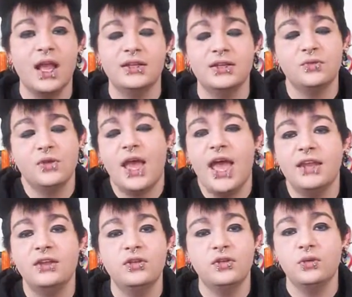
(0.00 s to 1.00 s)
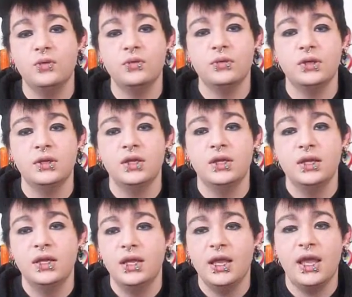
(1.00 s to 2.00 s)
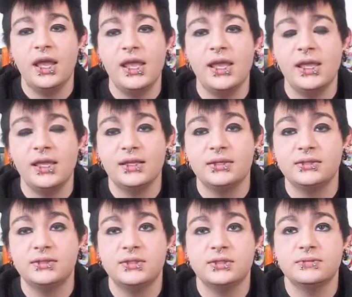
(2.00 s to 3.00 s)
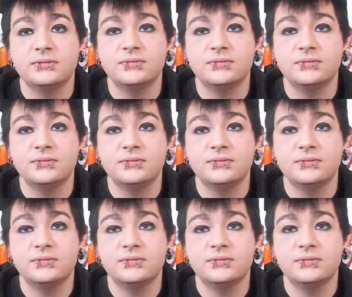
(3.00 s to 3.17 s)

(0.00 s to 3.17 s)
I did what I had to do, and